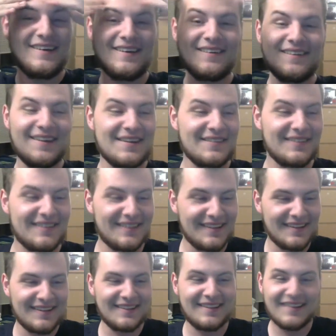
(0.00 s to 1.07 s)
Like,
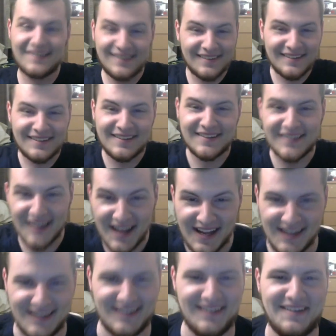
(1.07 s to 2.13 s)
this is
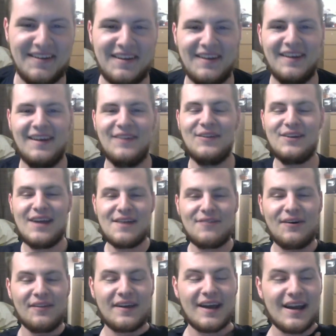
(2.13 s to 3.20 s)
insane. And then you have
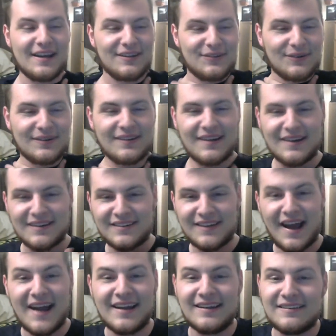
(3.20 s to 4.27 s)
all the guys who are there
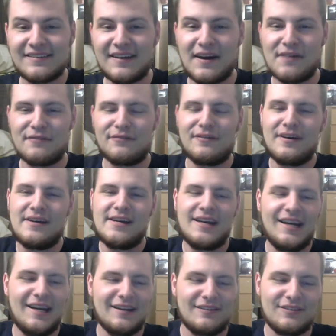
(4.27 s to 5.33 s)
signing stuff,
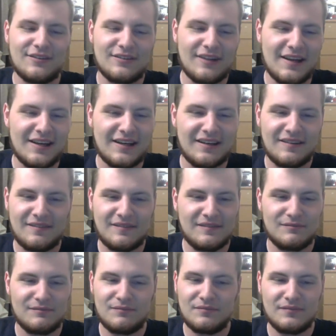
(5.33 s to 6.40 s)
and it's just
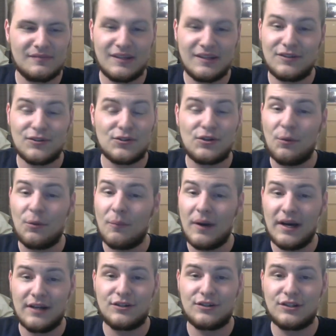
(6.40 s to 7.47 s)
too
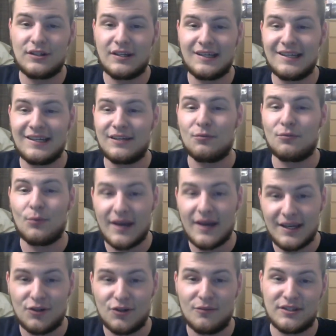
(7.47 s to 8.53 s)
much. It is way
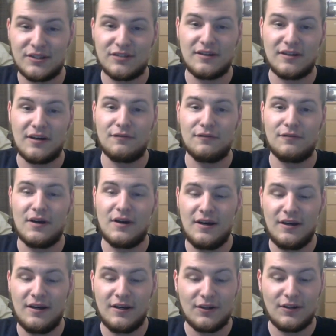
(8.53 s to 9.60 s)
too much stuff.
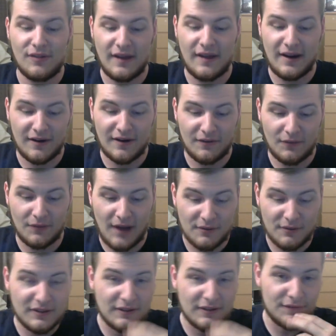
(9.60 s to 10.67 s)
You're there. I
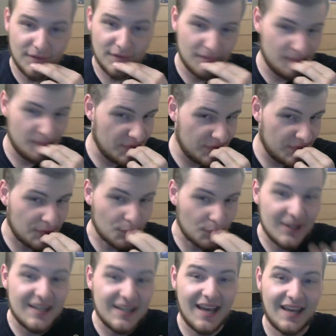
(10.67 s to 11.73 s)
was there for
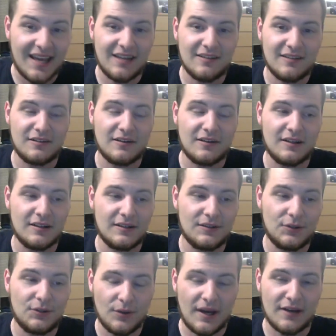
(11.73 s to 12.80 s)
3 days,
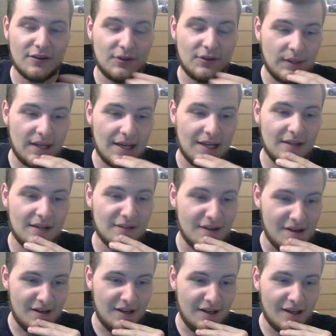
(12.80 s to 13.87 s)
2 nights, 3 days,
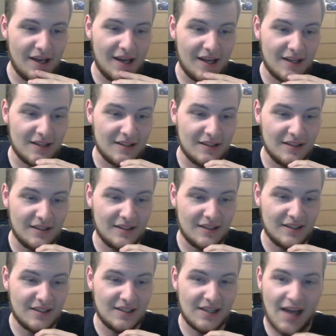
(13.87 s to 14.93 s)
and
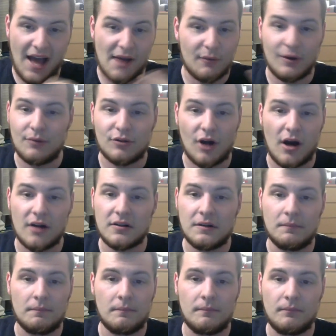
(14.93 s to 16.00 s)
it was
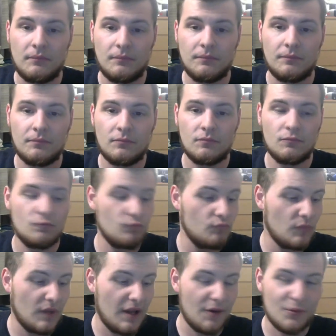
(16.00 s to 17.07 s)
awesome.
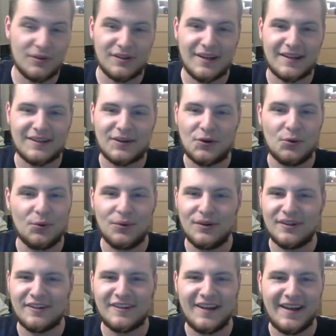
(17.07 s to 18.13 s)
It was like the
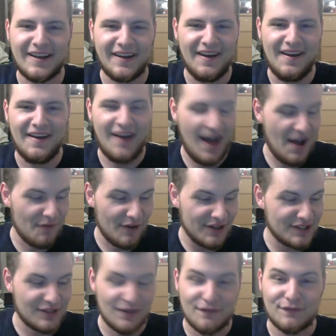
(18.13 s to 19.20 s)
coolest thing. I
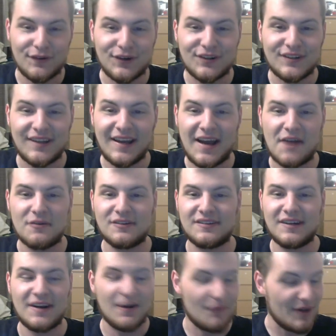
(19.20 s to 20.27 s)
watched the first day I was
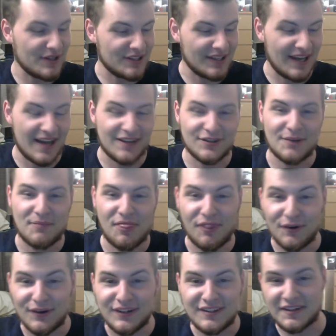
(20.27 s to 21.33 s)
there, I watched a guy drop
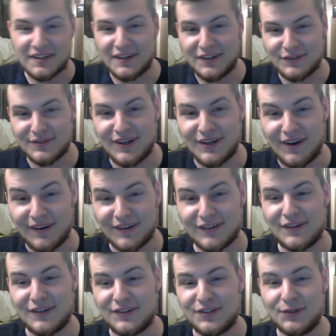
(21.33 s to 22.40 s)
$3,600
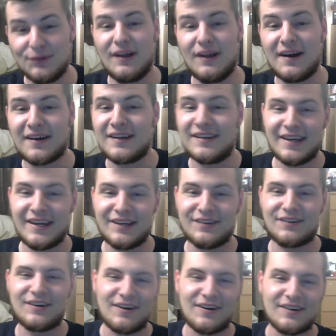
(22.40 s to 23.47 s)
on 2 luck contender
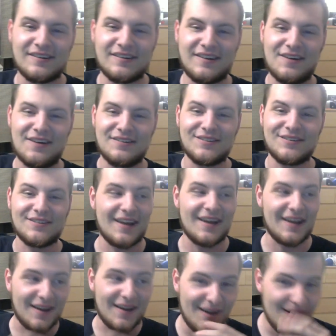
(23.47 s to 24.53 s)
cards, and I was just
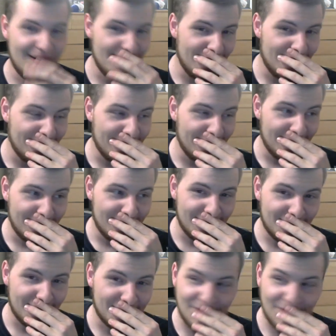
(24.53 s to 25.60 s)
like,
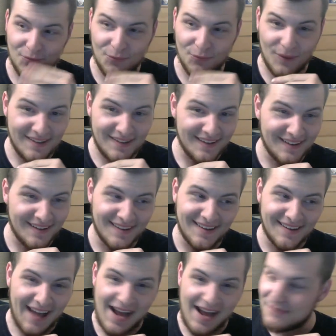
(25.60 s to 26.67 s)
dude, what?
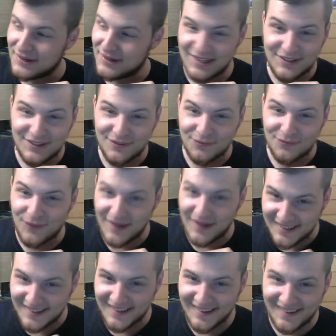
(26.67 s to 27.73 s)

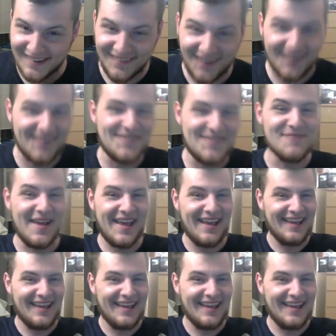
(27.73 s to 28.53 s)
What? Oh, man.